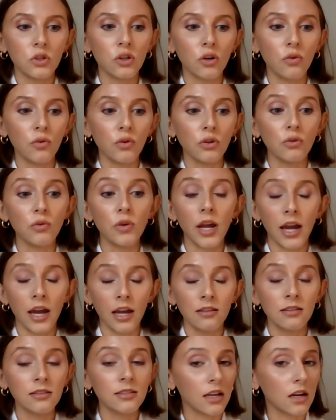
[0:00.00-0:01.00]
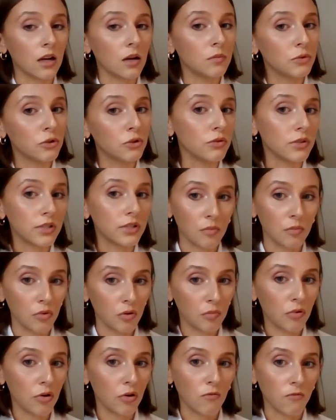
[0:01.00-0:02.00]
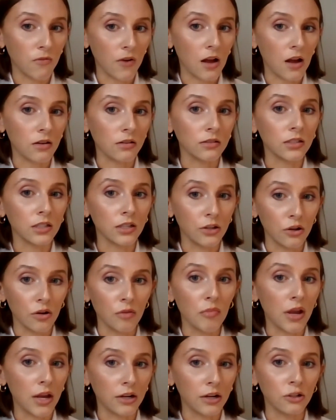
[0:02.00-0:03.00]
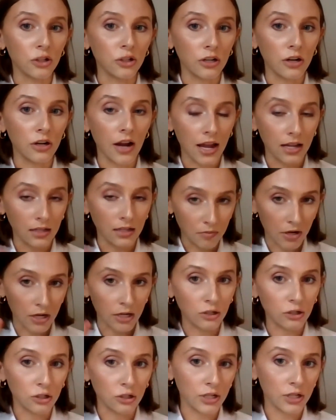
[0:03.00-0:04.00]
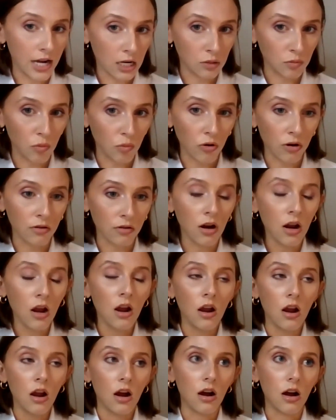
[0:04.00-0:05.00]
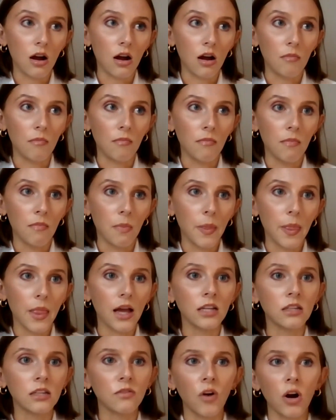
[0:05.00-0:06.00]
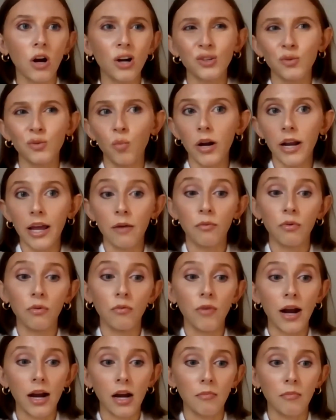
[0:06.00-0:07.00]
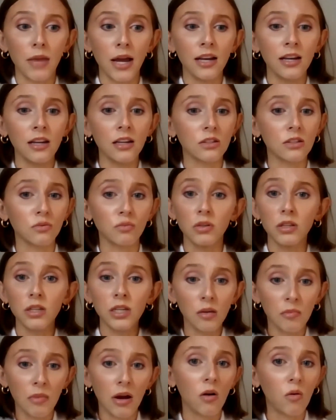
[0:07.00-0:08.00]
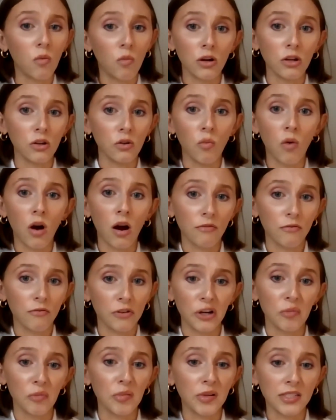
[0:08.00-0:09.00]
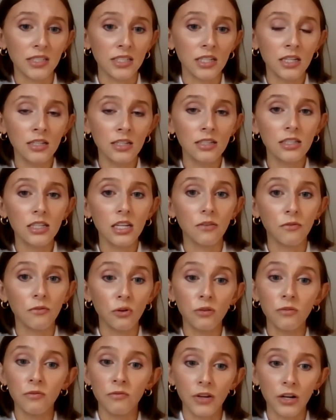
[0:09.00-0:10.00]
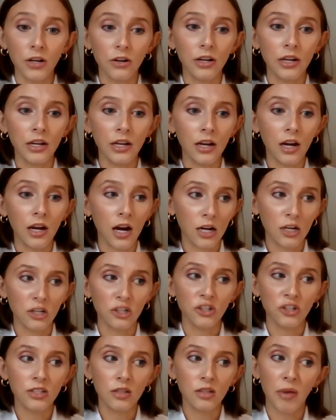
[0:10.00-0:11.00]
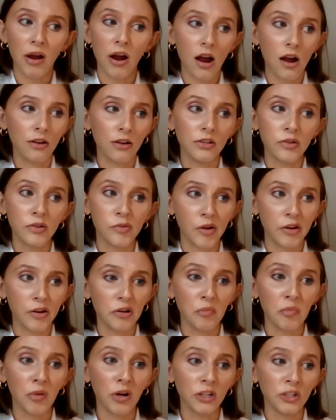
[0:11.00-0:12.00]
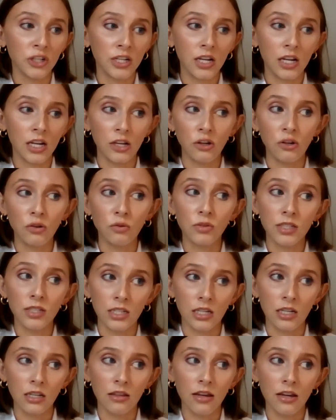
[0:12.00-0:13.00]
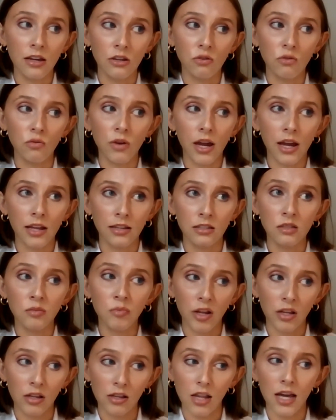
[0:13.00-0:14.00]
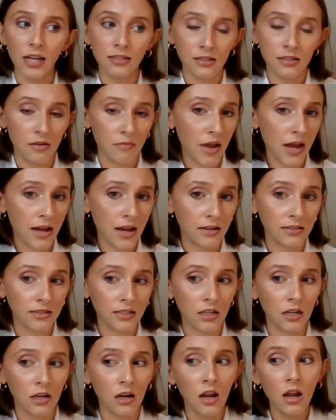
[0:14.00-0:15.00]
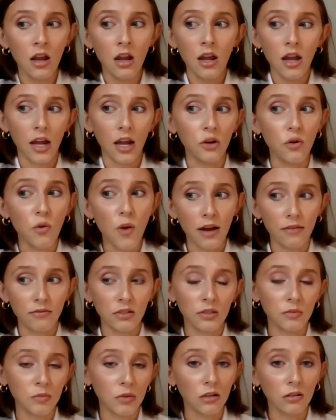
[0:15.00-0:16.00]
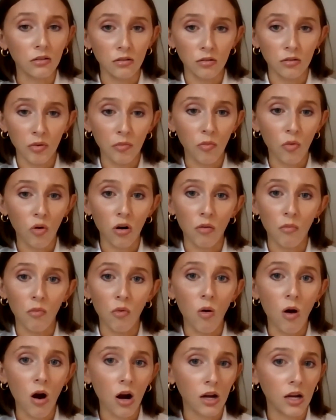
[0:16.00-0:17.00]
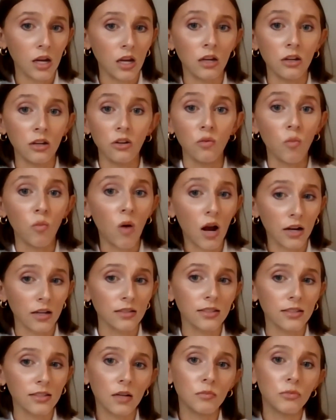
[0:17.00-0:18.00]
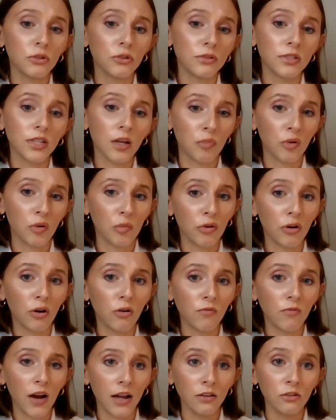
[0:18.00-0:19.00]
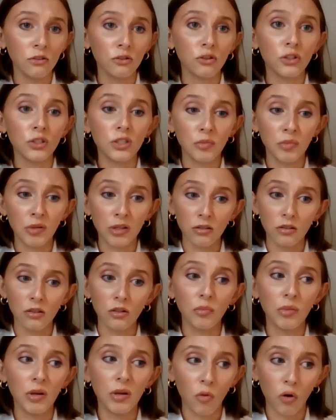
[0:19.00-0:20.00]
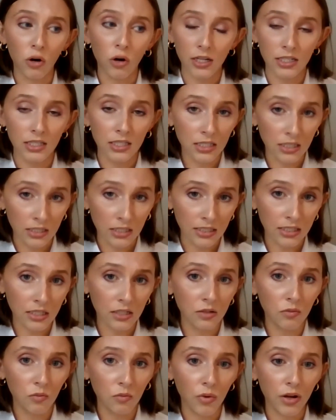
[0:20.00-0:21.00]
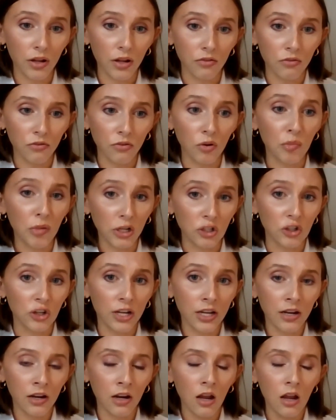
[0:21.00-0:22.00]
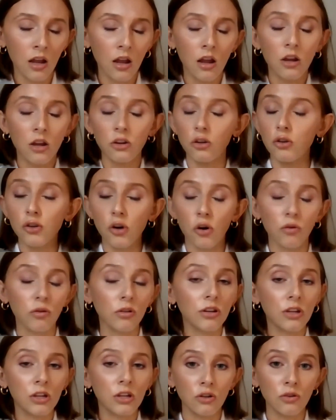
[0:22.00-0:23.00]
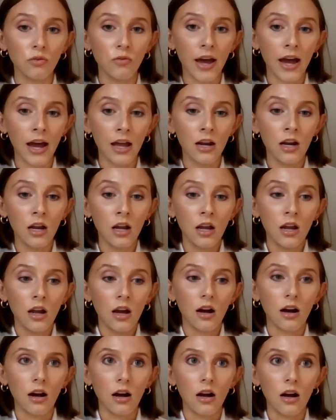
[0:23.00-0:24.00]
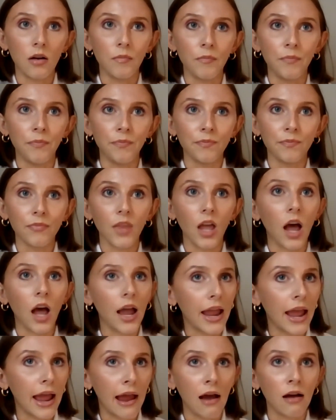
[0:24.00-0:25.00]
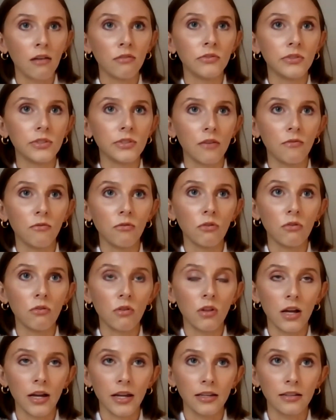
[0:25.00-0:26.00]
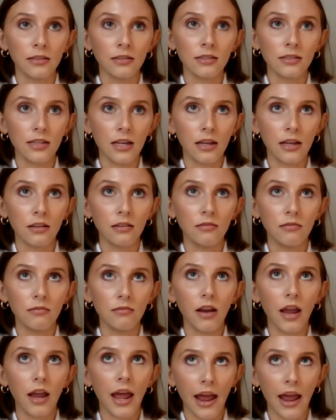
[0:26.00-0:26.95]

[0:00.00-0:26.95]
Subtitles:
So you can set up two separate profiles in your Ads Manager dashboard. As far as what I would recommend, it's really about what you want for your business. If you're very conscious about how you spend your budget and you see that you can spend less in Madison and you have to spend a little bit more in Milwaukee, and you want to set up two separate profiles just to be a little bit more consistent with your budgeting, you totally can do that. I have several clients that